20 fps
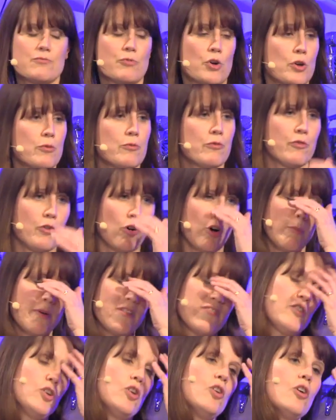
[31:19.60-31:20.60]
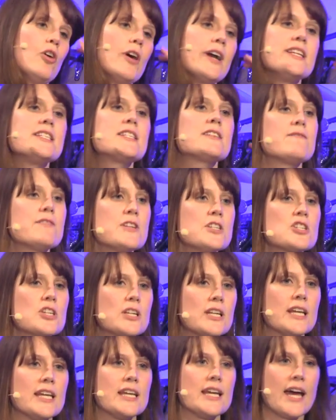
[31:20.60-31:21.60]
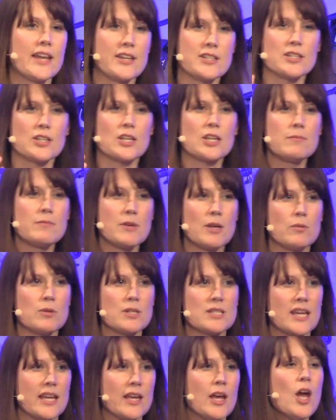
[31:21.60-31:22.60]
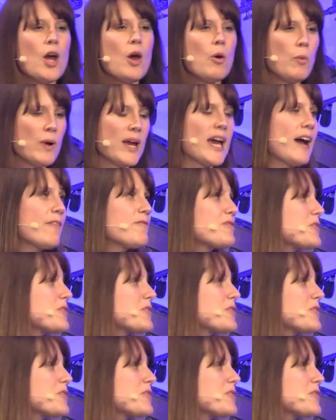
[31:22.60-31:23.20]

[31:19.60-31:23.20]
room for before, individually and as a community. We have